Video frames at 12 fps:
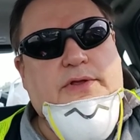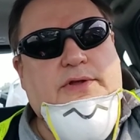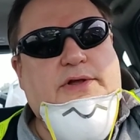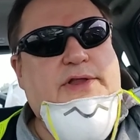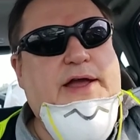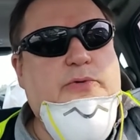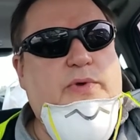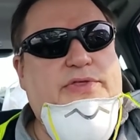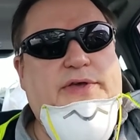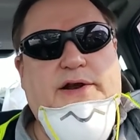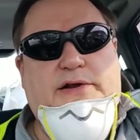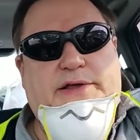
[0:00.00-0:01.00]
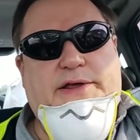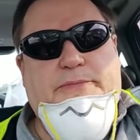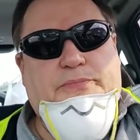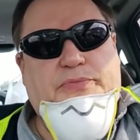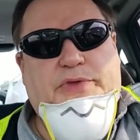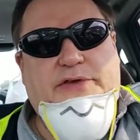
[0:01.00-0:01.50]
like with Italy,
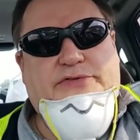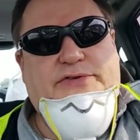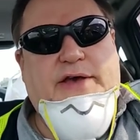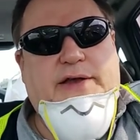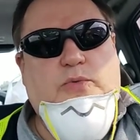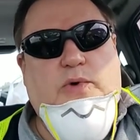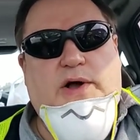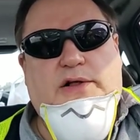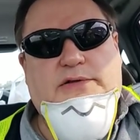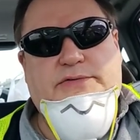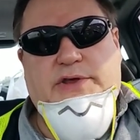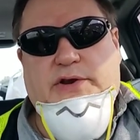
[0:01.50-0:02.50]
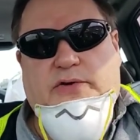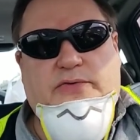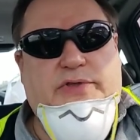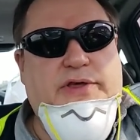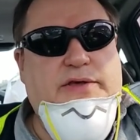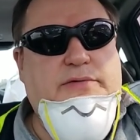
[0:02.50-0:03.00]
they said, well, you know,
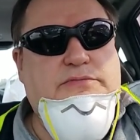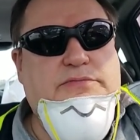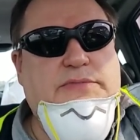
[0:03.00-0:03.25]
the